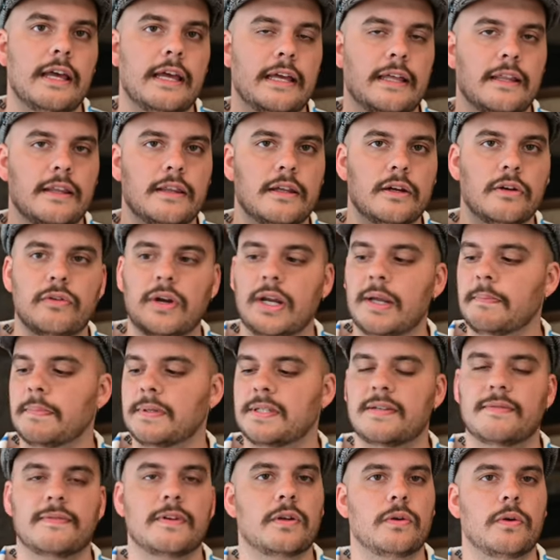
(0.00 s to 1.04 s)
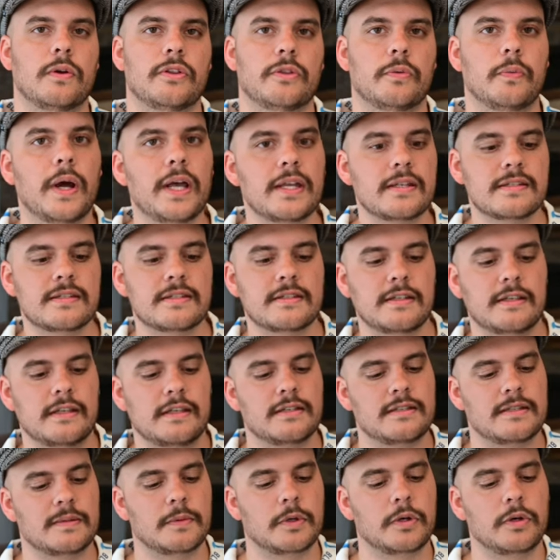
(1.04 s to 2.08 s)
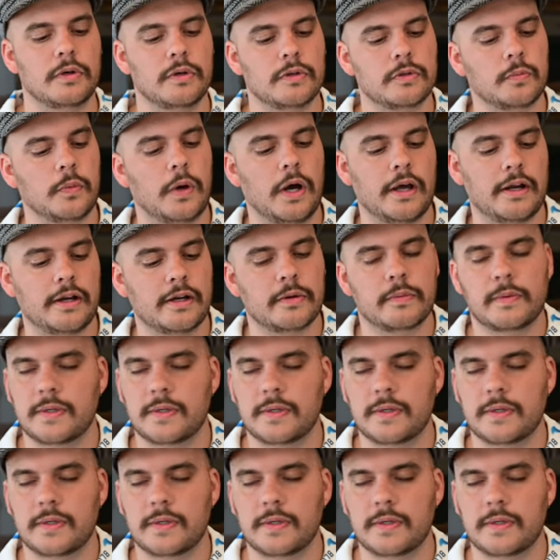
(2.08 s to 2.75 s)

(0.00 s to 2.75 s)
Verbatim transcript: in the great Pacific Northwest in some cold water